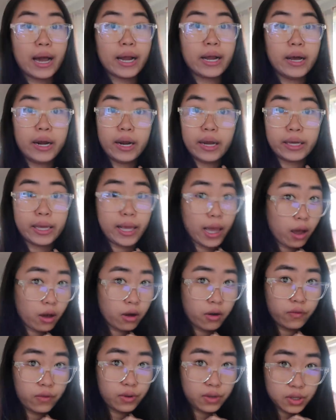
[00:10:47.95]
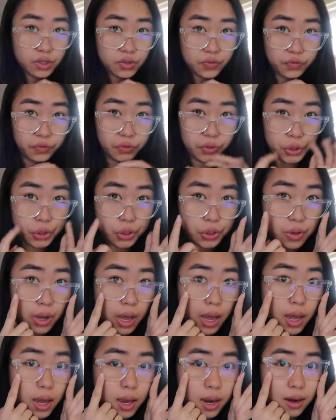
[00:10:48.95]
I gotta get over this flu
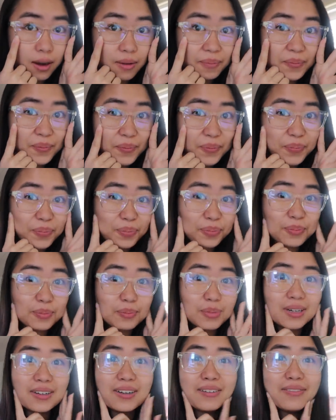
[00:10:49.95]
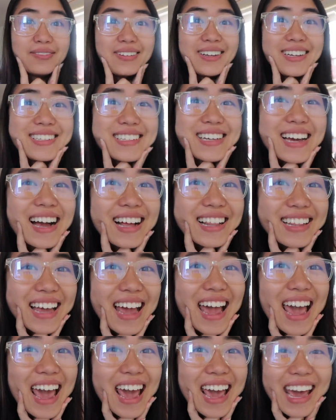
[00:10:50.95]
and book a flight to
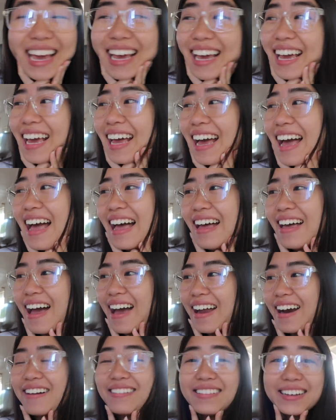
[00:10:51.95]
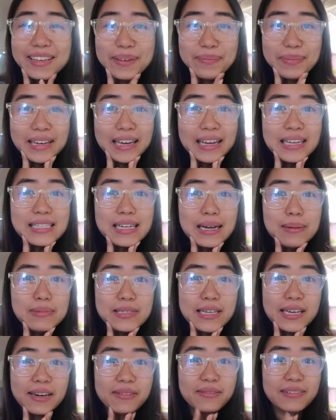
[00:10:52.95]
LA, and I will keep you guys
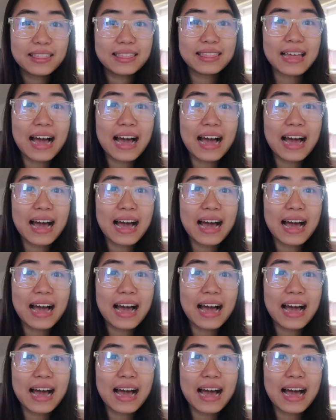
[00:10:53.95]
updated with